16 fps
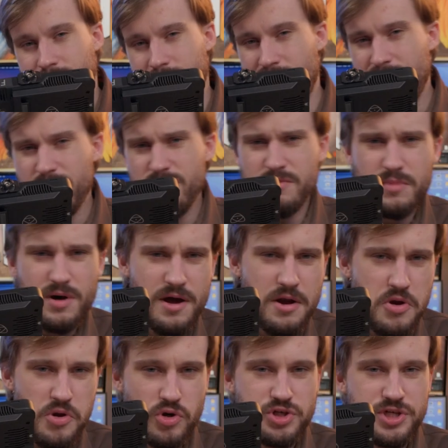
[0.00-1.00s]
Now the
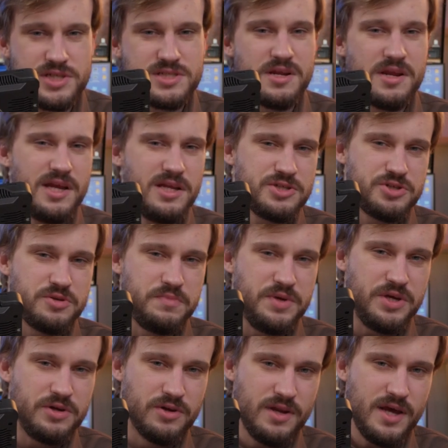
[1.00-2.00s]
monitor just needs to
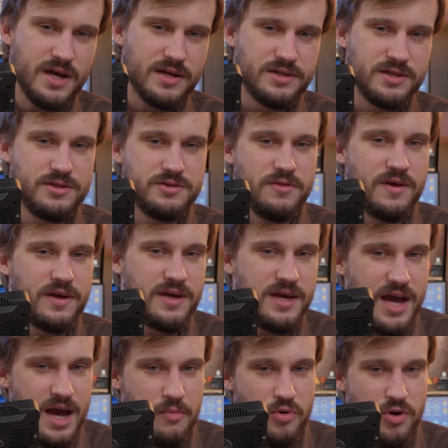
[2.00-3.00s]
be connected to the
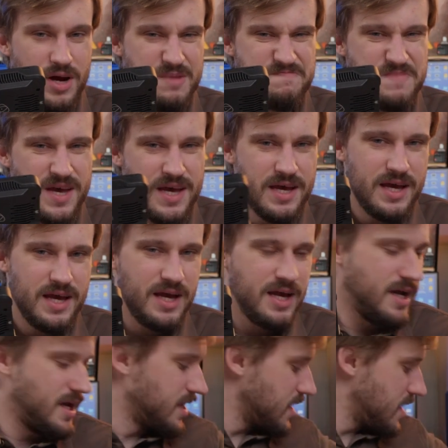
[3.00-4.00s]
camera,
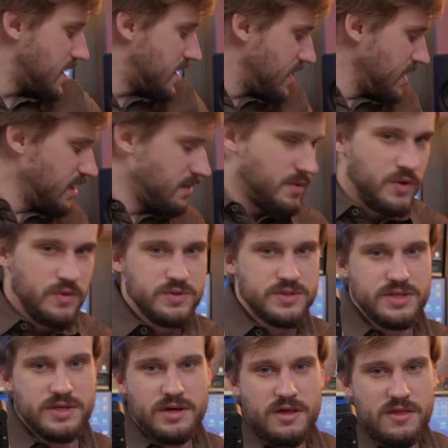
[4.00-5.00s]
and I am
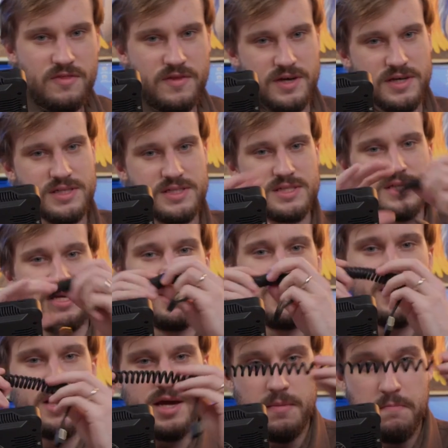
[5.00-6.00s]
using this
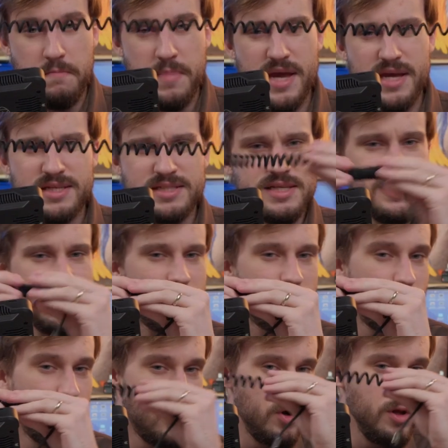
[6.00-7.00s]
amazing
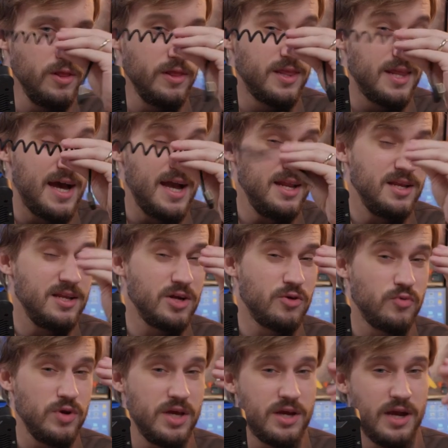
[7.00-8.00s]
coiled
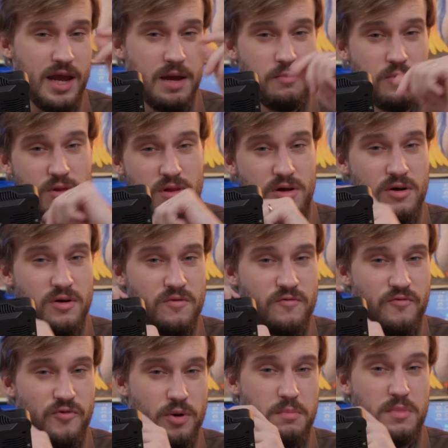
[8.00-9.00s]
90-degree cable
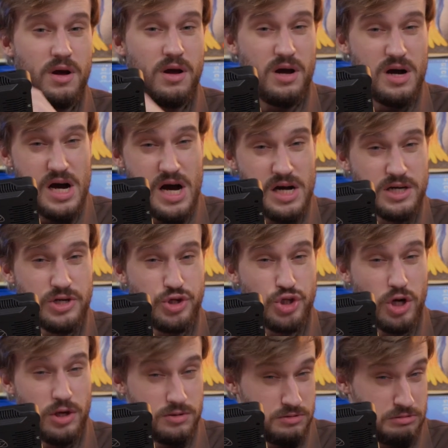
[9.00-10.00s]
from
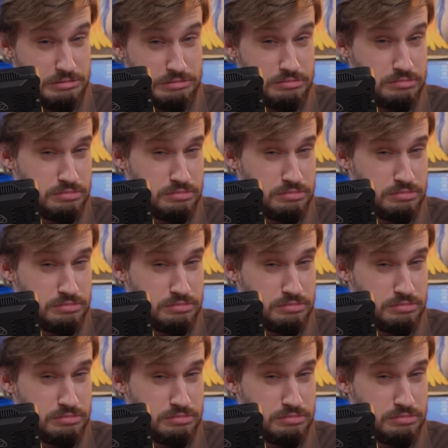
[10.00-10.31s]
Hangton.